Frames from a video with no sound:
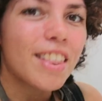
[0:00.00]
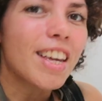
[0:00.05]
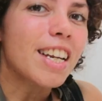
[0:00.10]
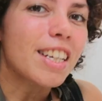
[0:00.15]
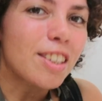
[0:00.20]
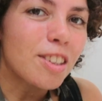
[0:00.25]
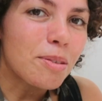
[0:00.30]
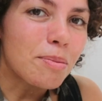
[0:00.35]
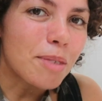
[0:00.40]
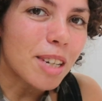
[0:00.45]

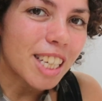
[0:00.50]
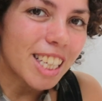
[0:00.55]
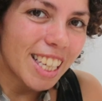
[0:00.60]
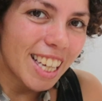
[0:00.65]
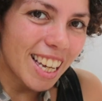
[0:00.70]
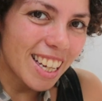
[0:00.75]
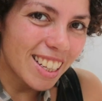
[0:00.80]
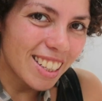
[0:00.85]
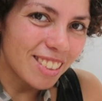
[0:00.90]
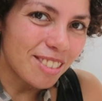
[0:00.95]
Thank you,
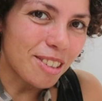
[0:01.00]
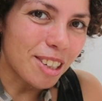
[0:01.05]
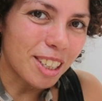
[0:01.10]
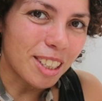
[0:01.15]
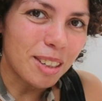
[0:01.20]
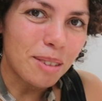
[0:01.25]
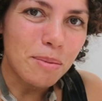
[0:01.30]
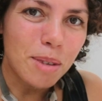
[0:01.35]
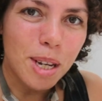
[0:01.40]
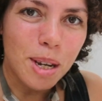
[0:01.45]
Mikhail. We're
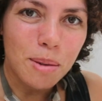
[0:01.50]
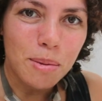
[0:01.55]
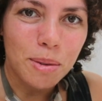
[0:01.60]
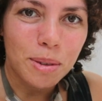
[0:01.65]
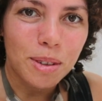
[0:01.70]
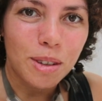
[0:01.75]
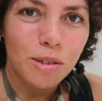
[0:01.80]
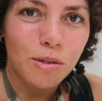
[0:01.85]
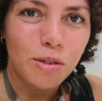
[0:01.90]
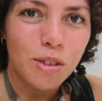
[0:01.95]
gonna be
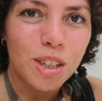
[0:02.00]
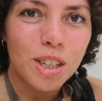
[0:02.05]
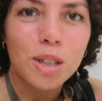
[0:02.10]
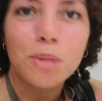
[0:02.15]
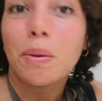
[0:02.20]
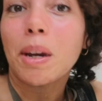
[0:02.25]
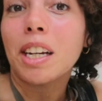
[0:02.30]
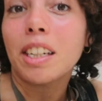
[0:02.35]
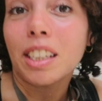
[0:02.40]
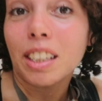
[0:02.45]
able to
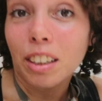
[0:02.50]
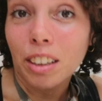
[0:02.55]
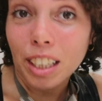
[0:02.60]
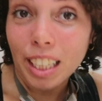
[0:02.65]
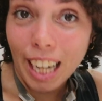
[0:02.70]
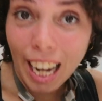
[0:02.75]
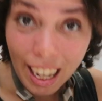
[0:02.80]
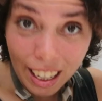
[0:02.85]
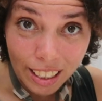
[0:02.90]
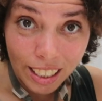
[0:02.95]
finish painting our
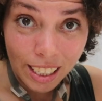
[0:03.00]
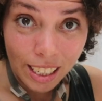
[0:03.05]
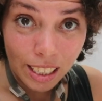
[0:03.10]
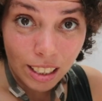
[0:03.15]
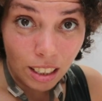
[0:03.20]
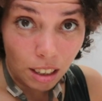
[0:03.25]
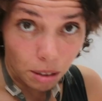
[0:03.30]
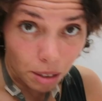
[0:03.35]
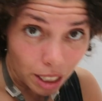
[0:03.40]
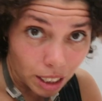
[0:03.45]

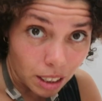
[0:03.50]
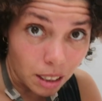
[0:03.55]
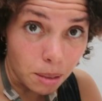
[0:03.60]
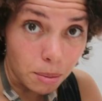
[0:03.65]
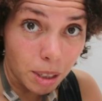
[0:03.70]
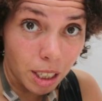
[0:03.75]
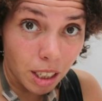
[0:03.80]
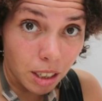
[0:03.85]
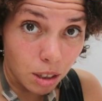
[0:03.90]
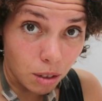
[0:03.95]
galley directly
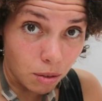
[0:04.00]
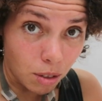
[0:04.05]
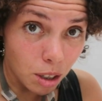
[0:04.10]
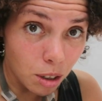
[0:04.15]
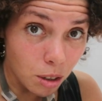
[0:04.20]
because of